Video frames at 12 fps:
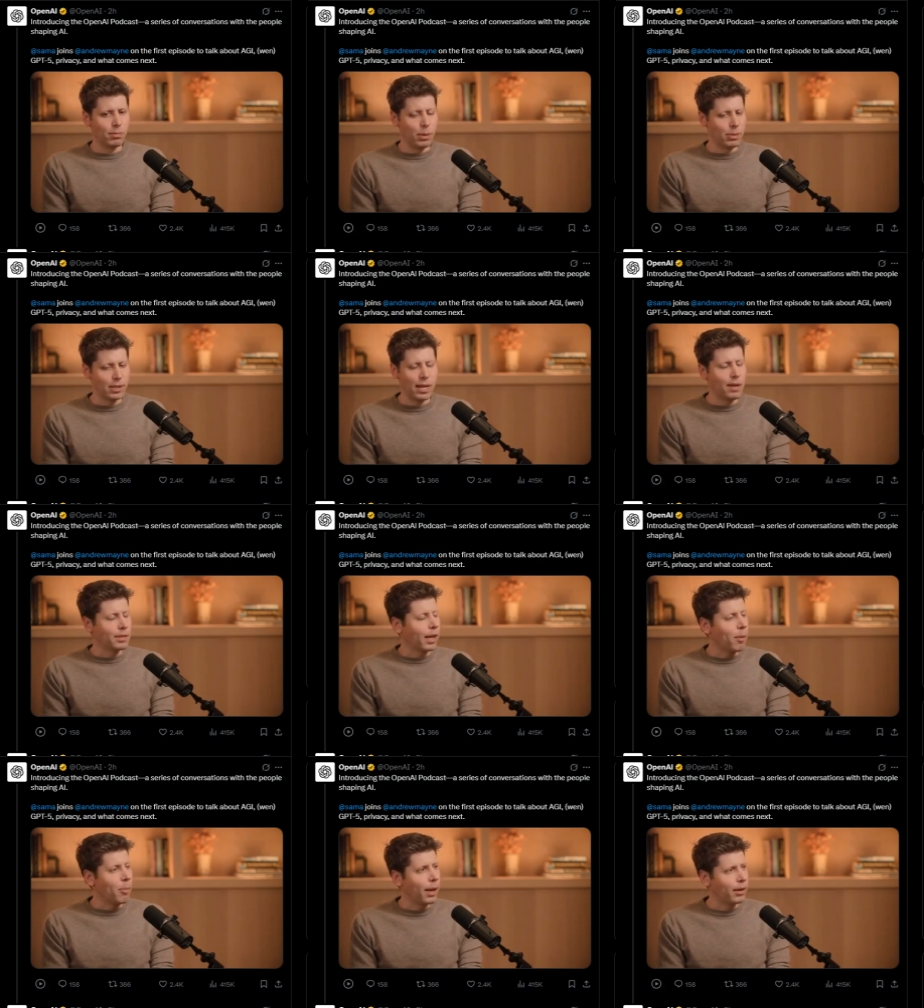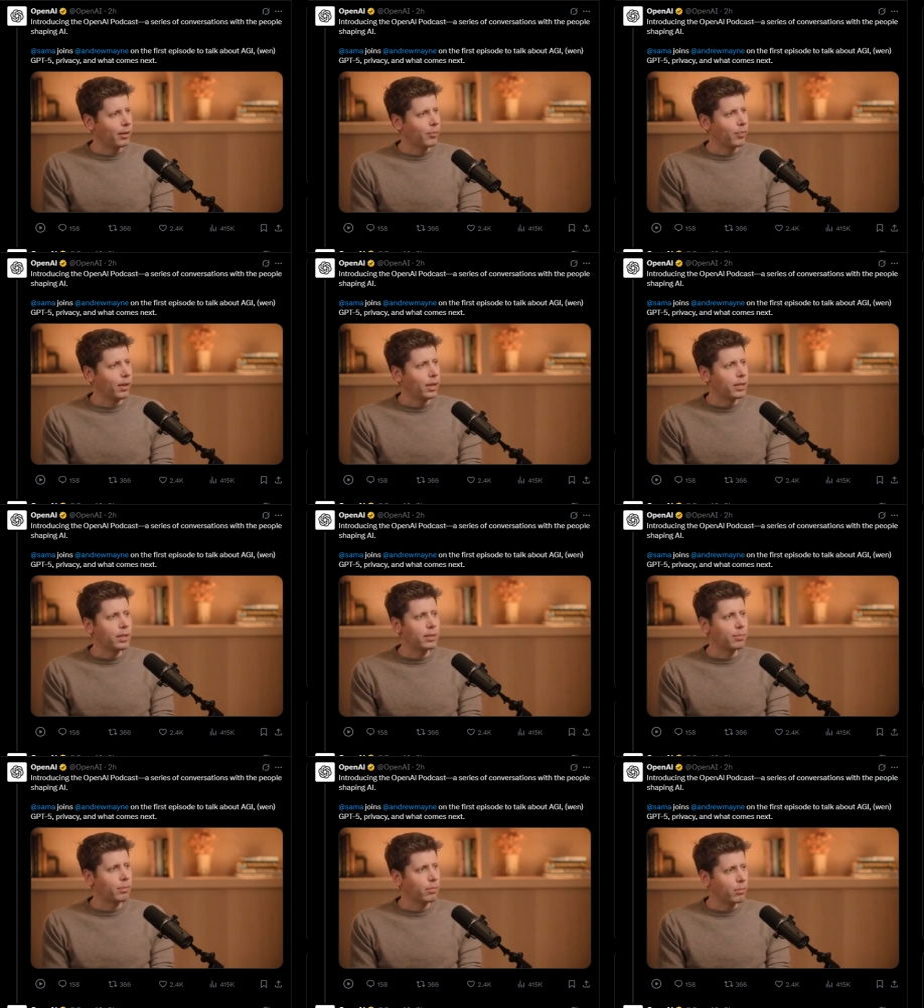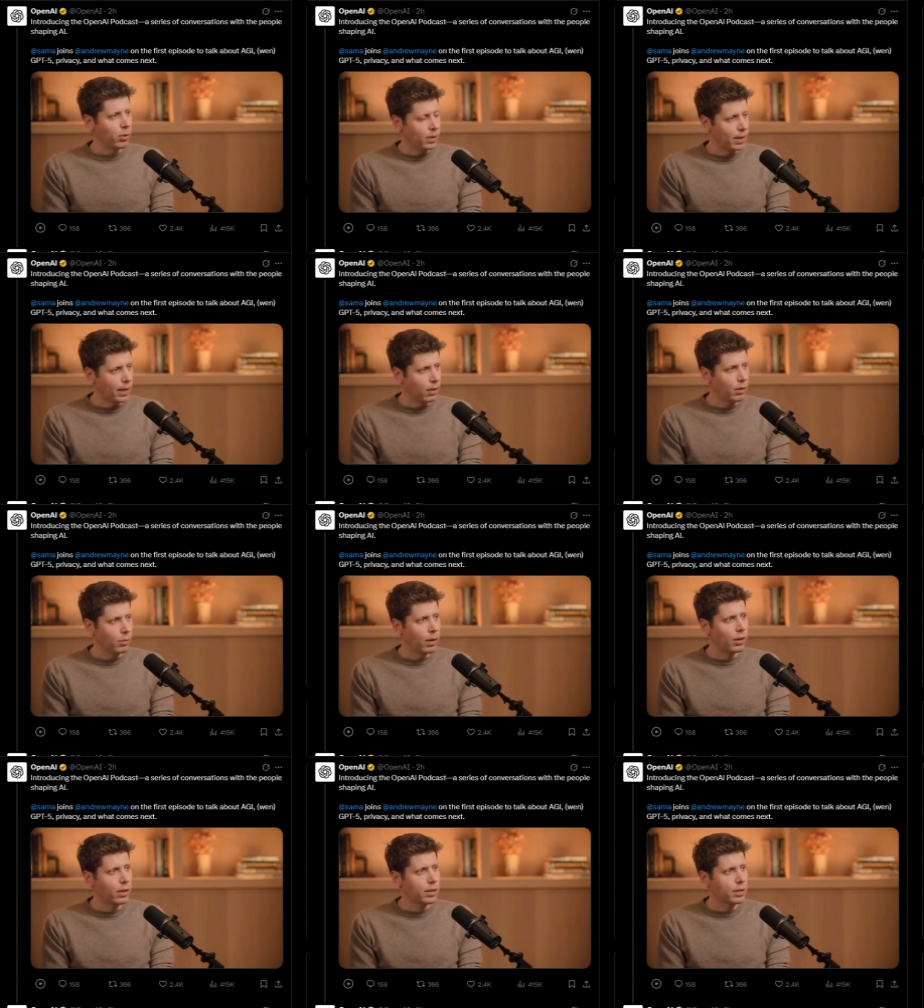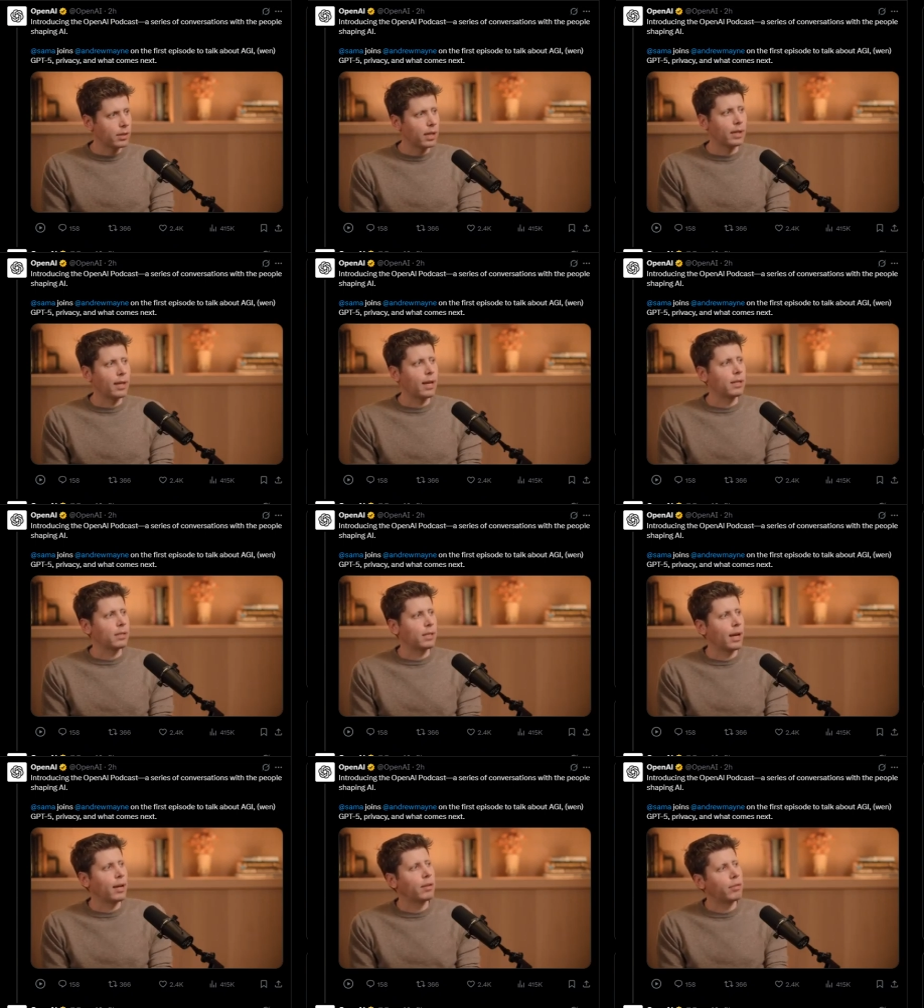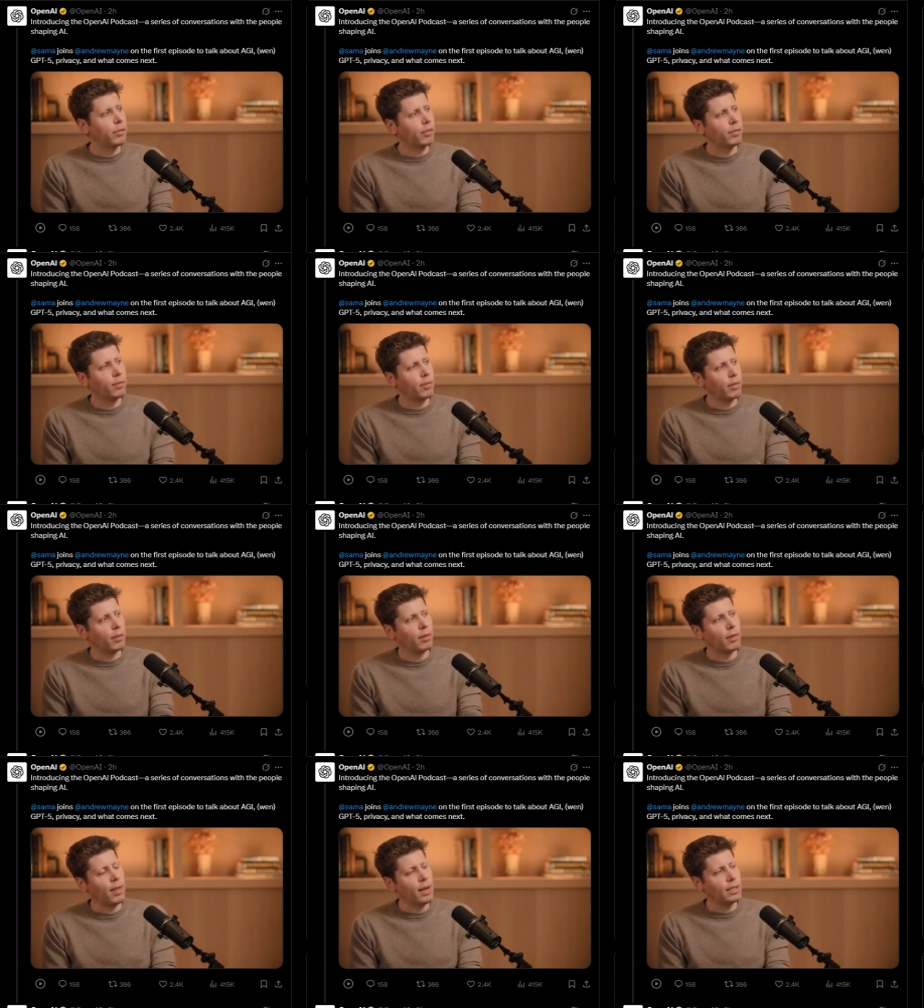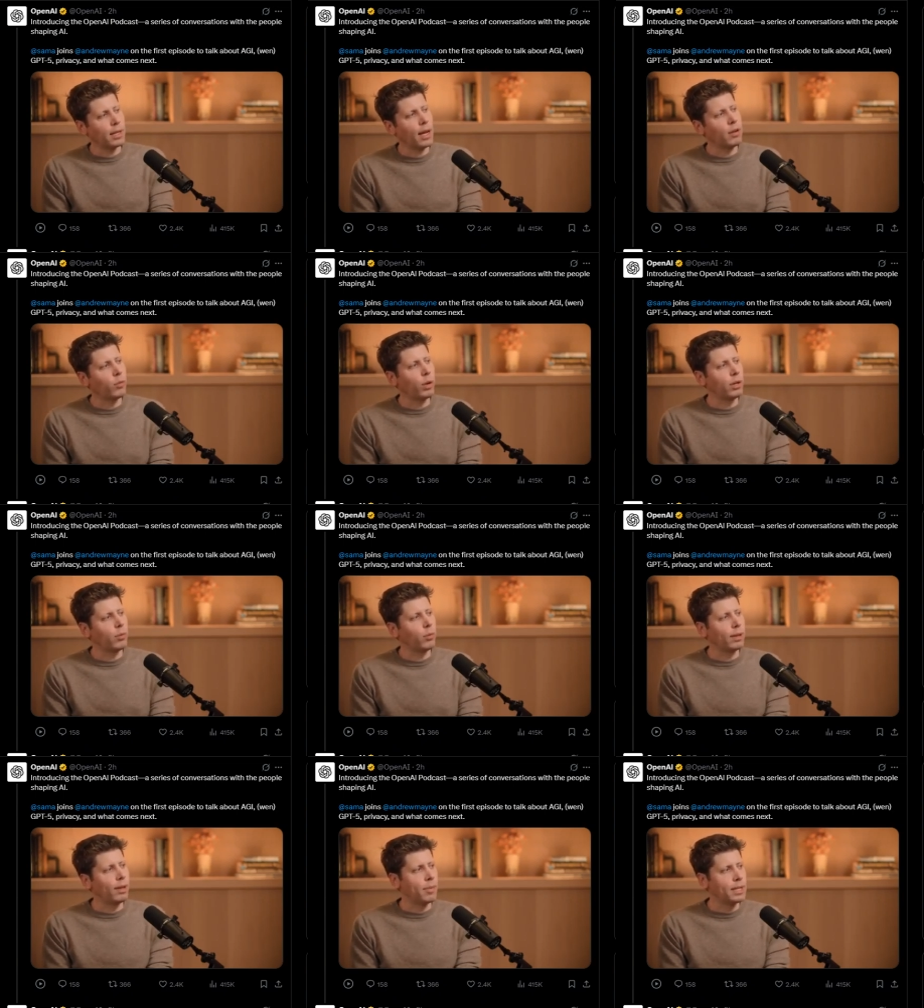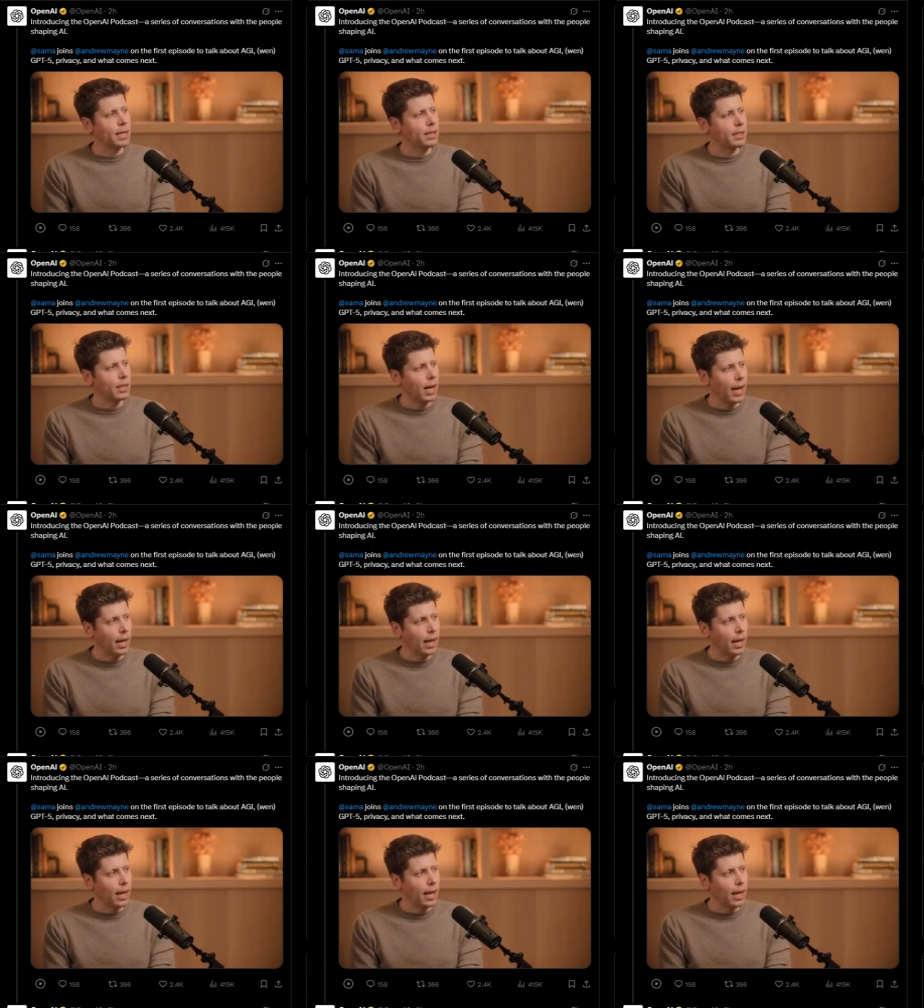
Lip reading: people's lives getting better is more scientific progress. Like that is kind of what limits us.